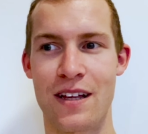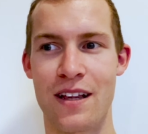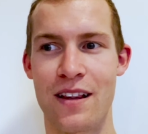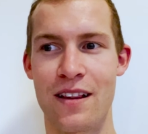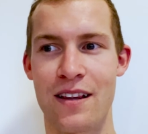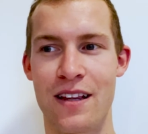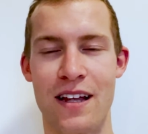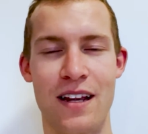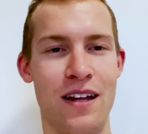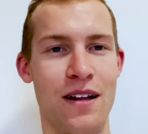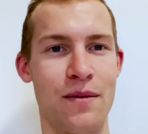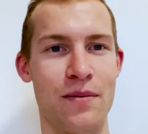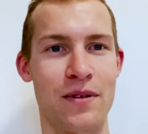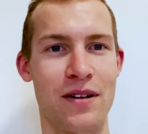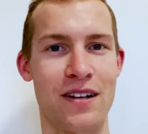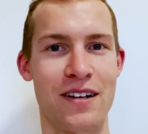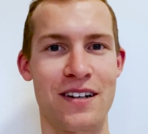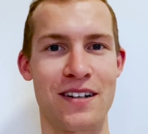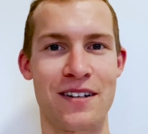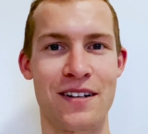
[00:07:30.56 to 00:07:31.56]
that helped a
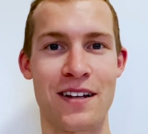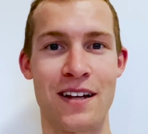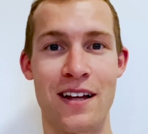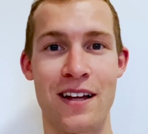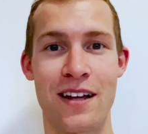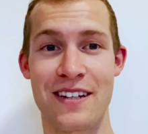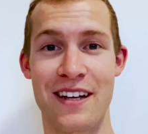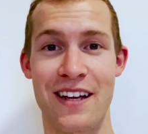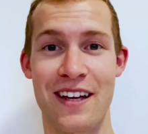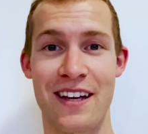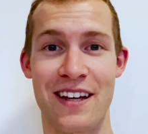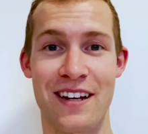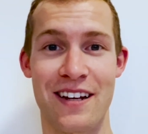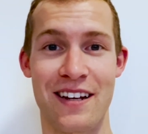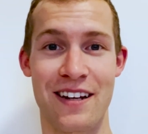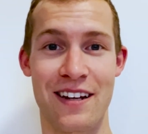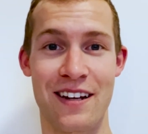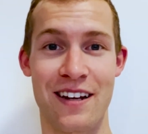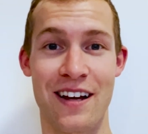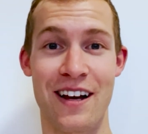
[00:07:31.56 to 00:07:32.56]
lot.
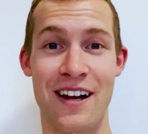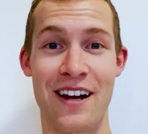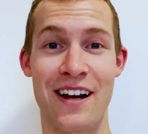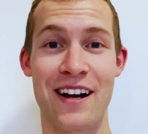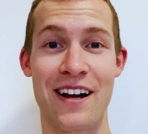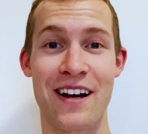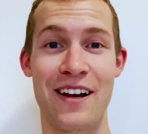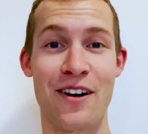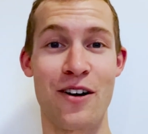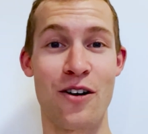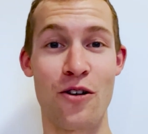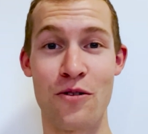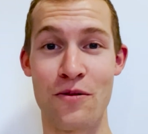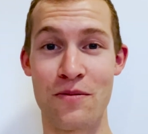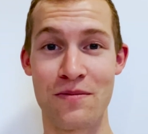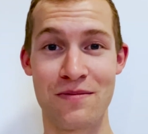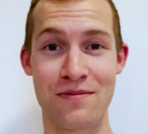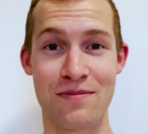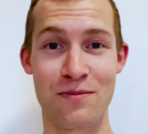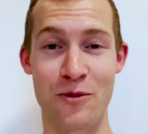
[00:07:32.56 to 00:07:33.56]
And I
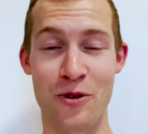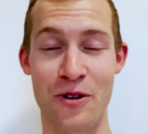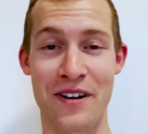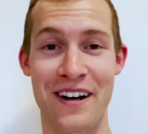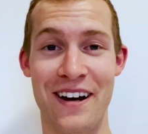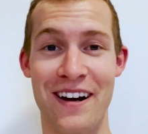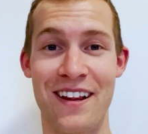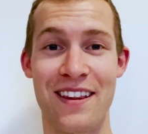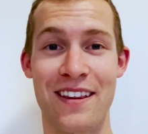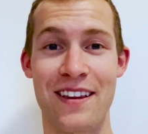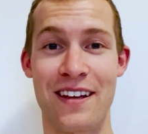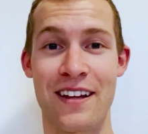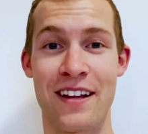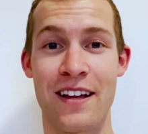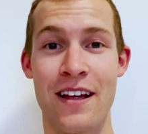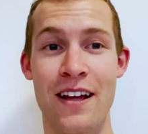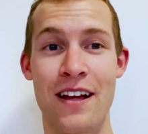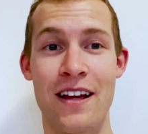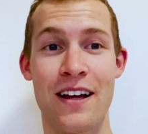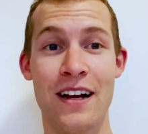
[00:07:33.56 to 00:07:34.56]
hope more than
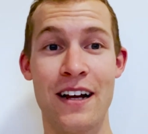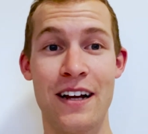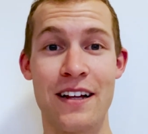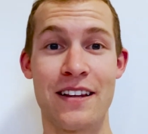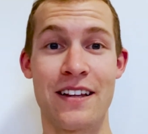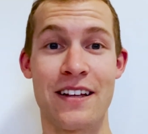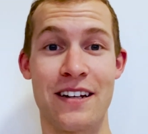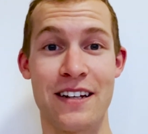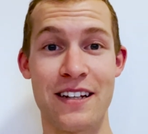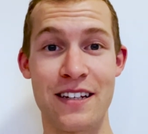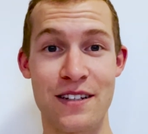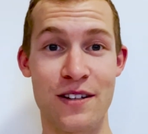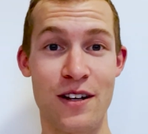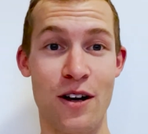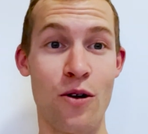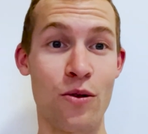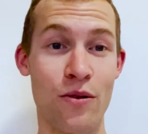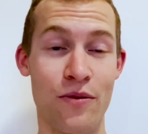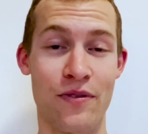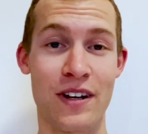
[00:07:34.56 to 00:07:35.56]
anything that this
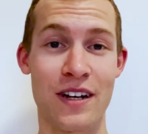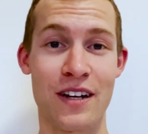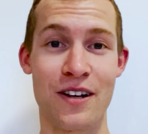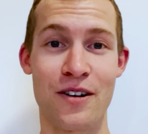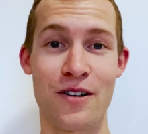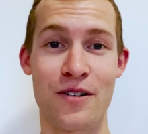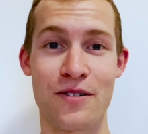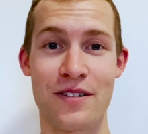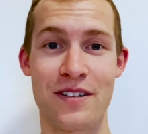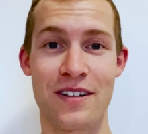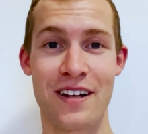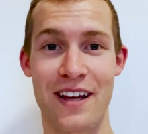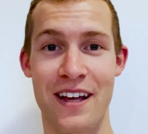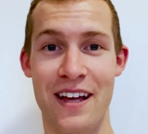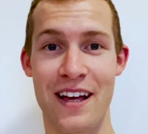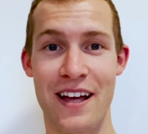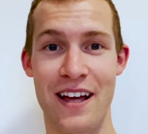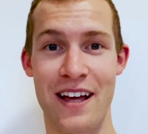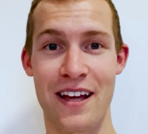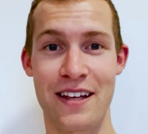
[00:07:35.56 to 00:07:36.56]
whole video
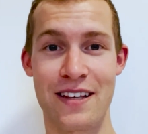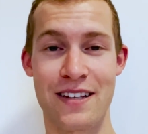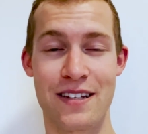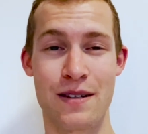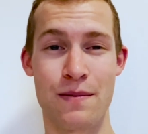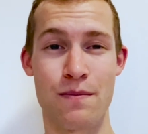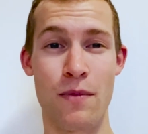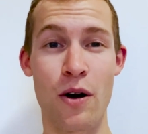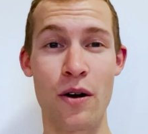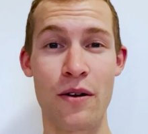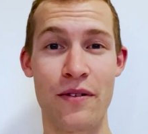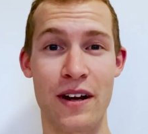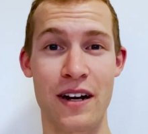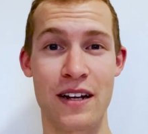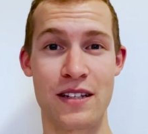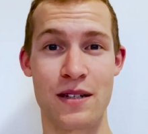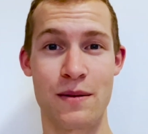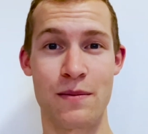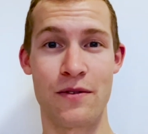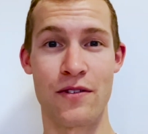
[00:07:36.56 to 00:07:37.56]
has motivated
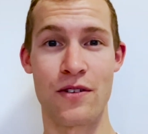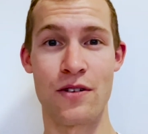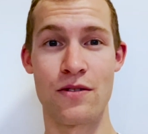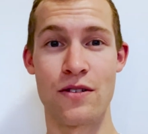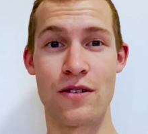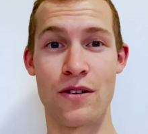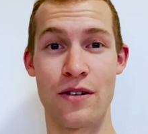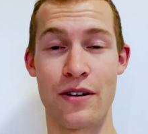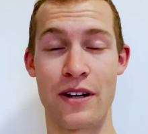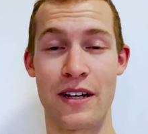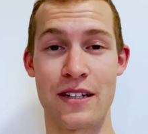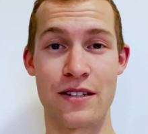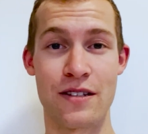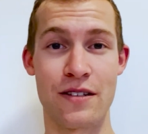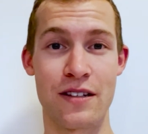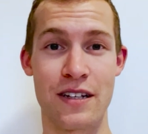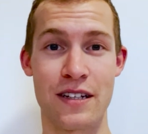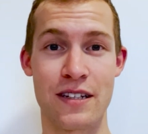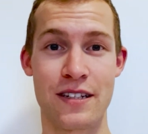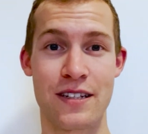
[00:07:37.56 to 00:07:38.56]
some of you to look into
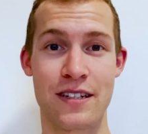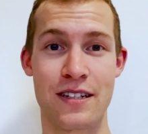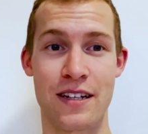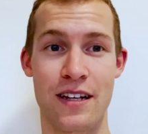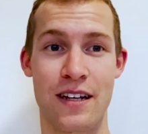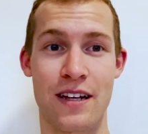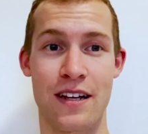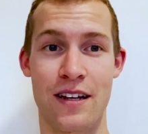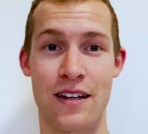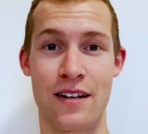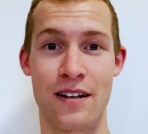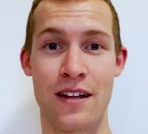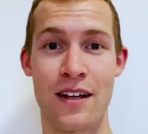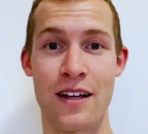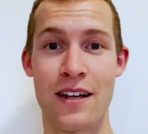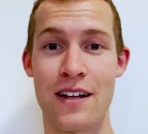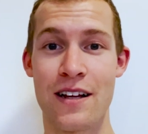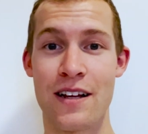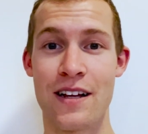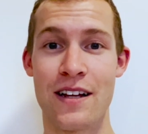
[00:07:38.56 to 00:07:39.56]
this and
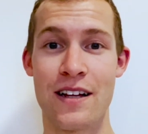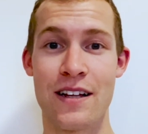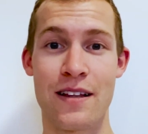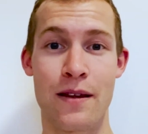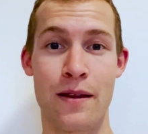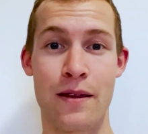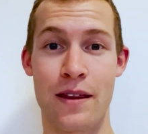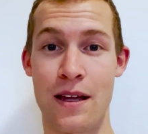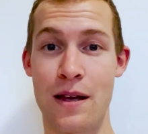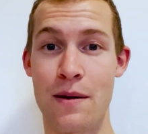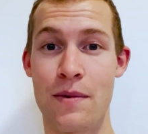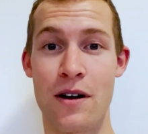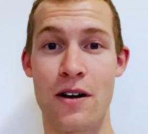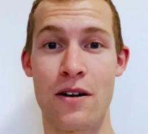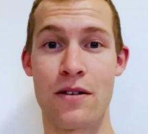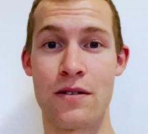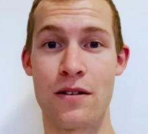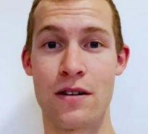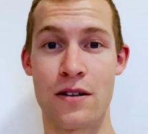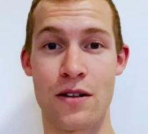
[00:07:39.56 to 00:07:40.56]
think
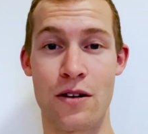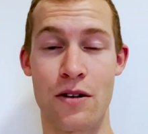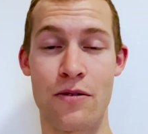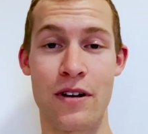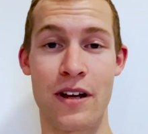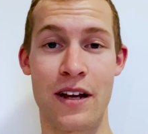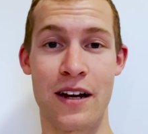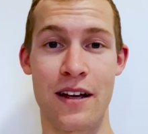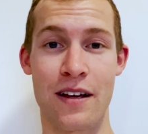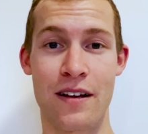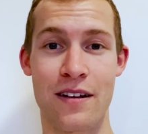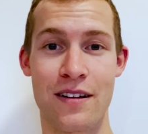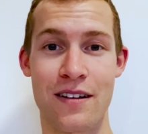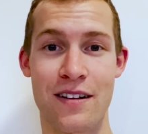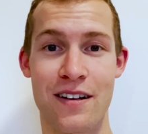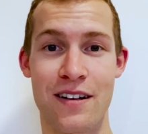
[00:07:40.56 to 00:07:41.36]
about donating,